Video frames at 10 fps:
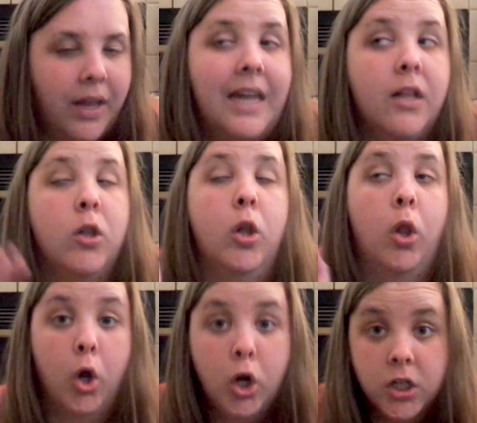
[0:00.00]
It
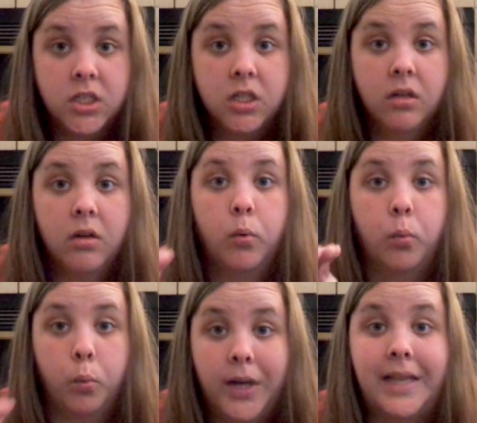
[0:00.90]
looked
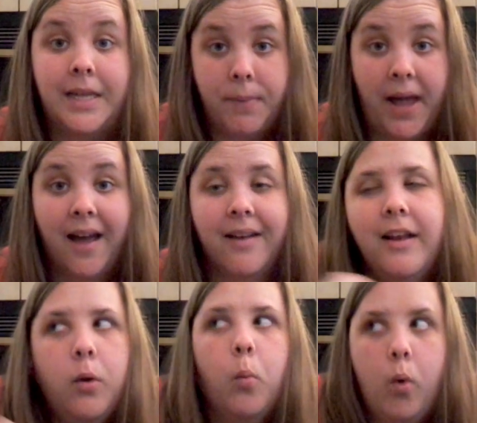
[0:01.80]
really bad,
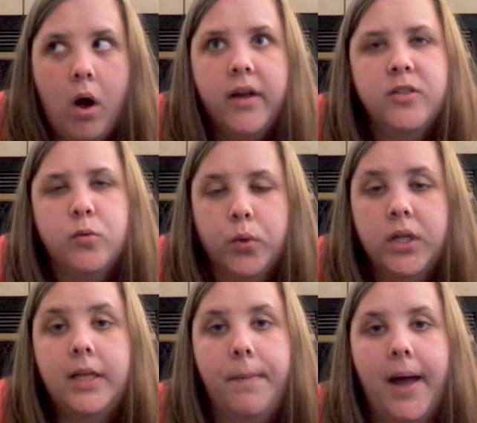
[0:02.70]
and it was
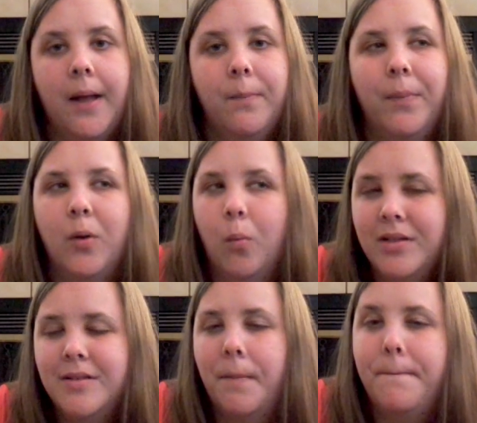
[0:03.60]
really bad, but it
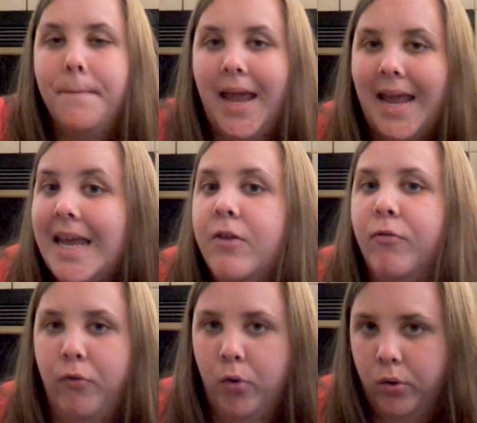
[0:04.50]
wasn't
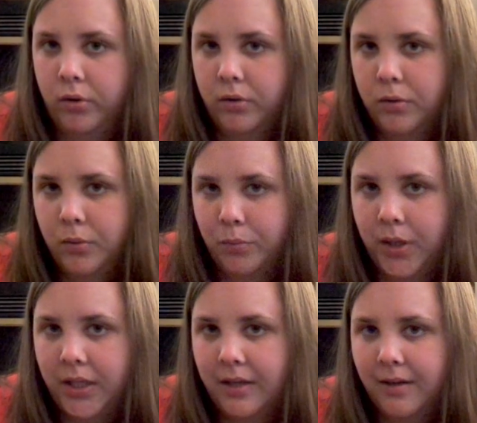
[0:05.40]
painful,
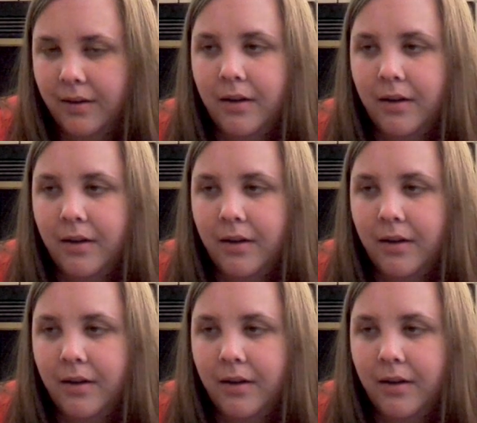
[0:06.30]
really.